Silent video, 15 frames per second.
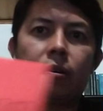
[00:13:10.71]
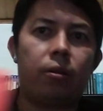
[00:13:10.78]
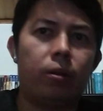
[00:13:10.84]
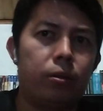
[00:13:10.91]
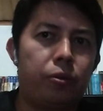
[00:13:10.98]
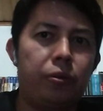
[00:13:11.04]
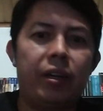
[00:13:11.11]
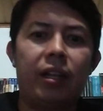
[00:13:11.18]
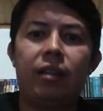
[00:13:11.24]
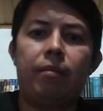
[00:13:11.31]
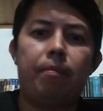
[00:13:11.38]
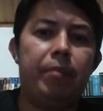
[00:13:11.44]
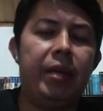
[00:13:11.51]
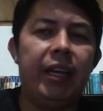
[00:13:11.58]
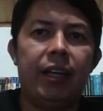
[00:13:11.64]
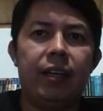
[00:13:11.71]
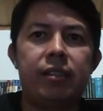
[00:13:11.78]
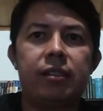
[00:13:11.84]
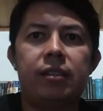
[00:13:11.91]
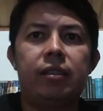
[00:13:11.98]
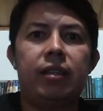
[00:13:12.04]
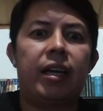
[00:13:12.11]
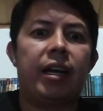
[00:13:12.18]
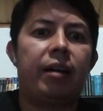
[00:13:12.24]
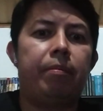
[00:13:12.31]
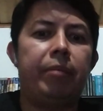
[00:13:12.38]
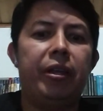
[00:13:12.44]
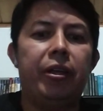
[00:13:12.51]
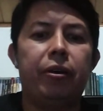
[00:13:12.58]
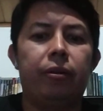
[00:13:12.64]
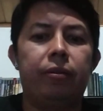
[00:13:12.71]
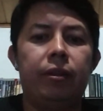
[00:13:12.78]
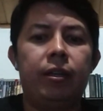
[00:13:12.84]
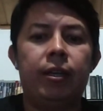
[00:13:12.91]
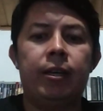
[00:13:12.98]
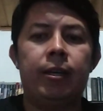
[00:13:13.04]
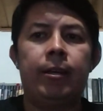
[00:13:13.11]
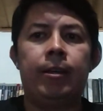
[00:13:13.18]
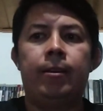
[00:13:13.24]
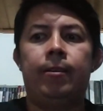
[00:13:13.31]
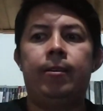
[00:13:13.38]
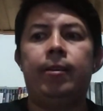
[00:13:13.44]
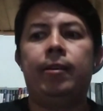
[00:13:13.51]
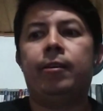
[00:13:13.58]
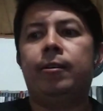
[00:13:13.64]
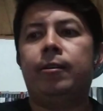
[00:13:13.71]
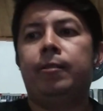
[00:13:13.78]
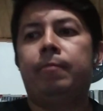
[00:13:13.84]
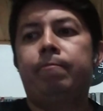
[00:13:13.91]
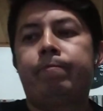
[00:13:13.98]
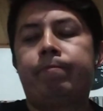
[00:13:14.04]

cultural meanings that are beyond the